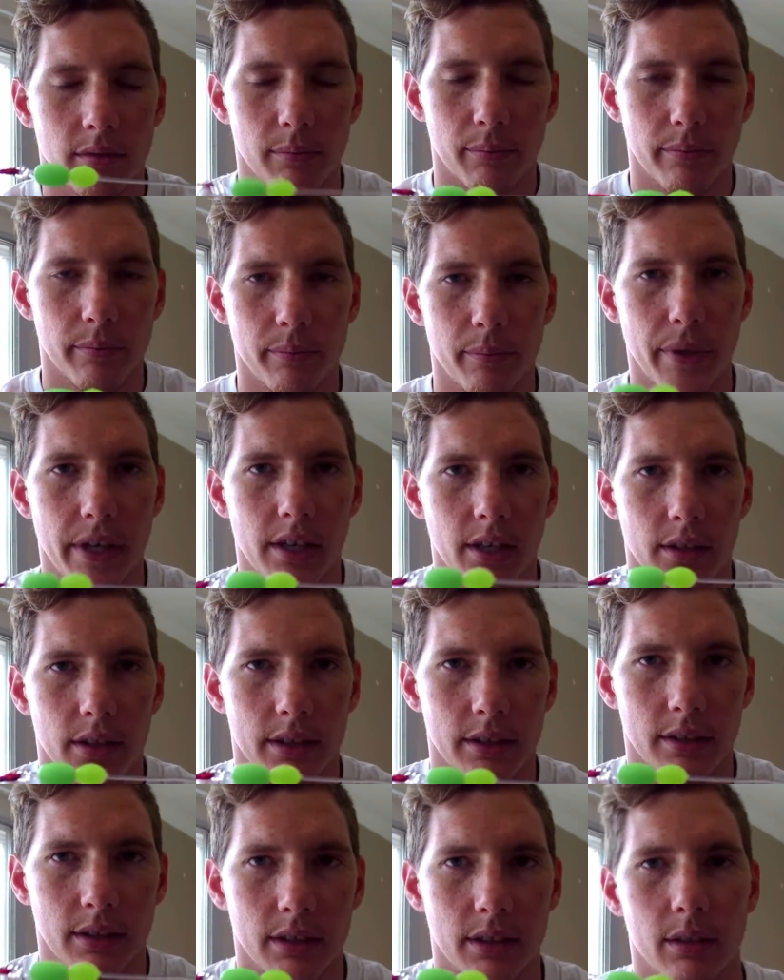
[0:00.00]
better
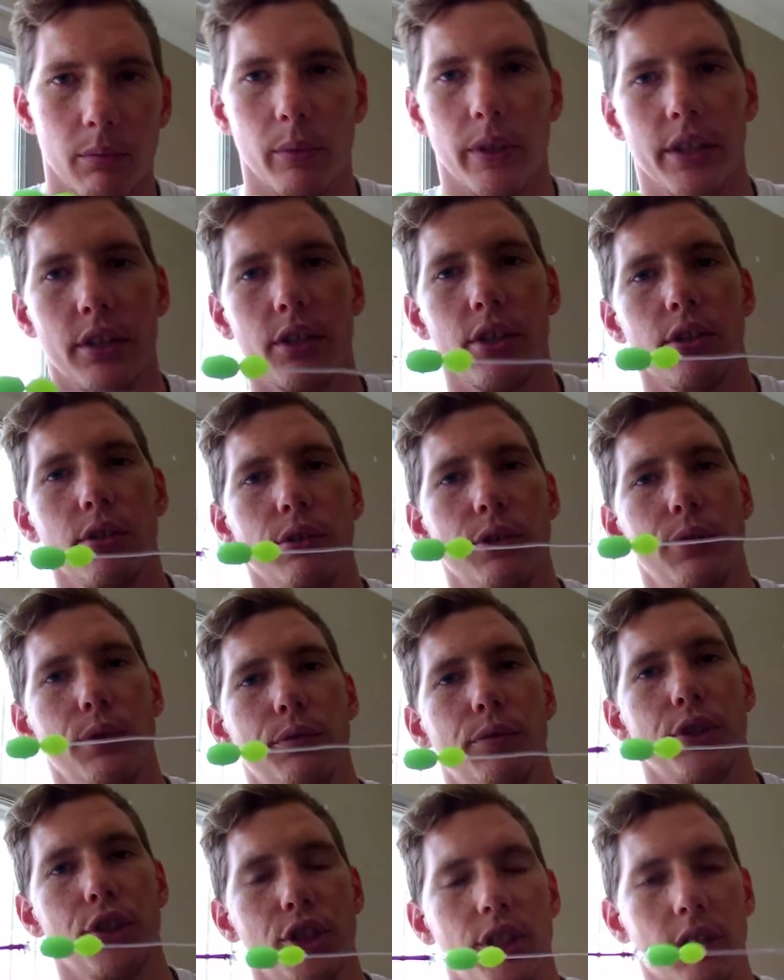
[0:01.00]
when you're
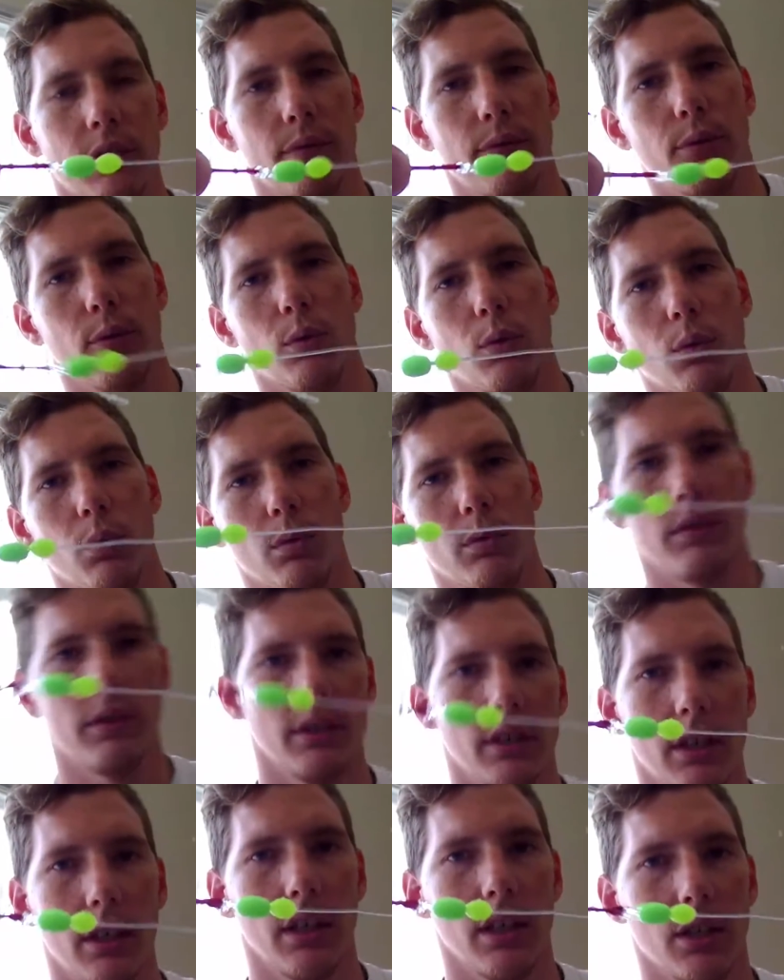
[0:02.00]
fishing for
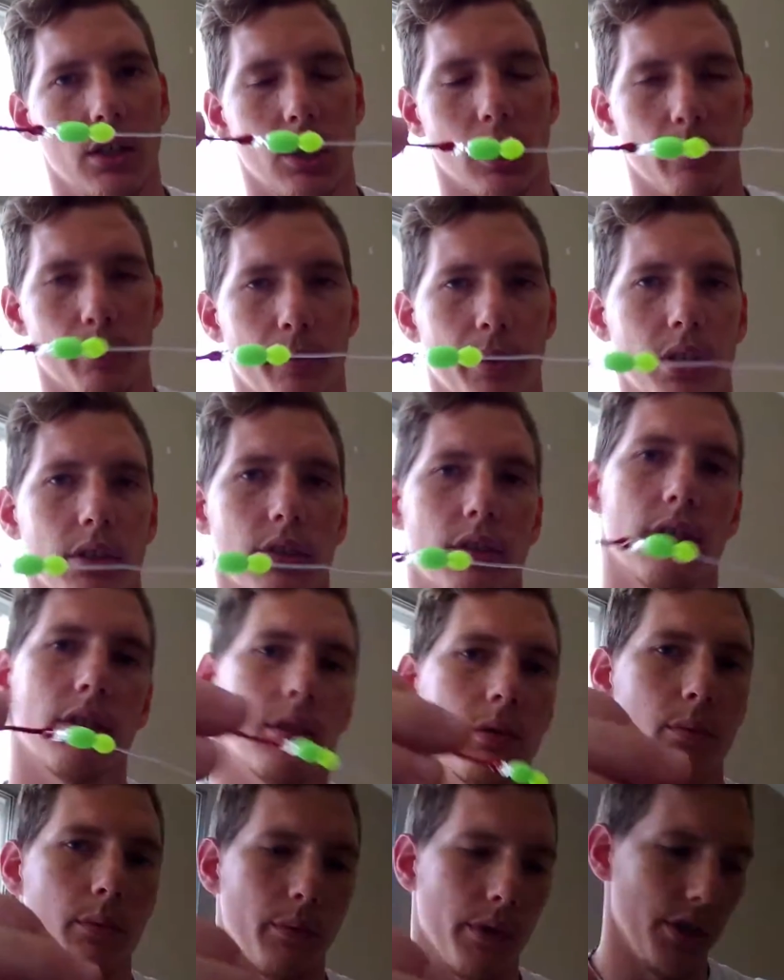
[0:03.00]
crop, because
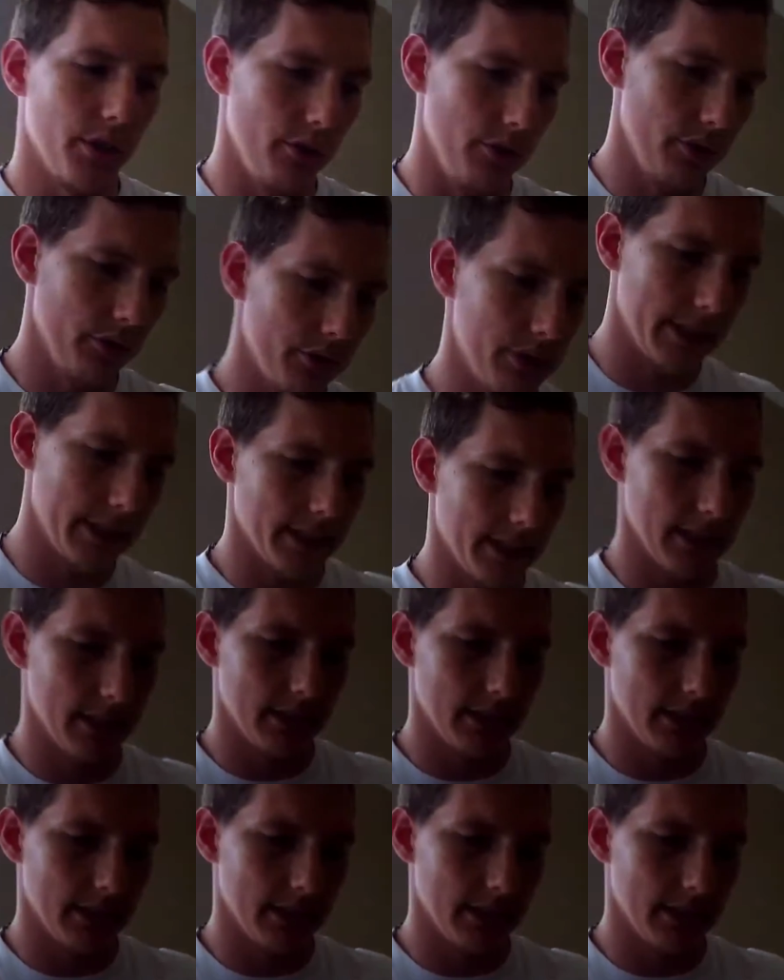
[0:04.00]
you're using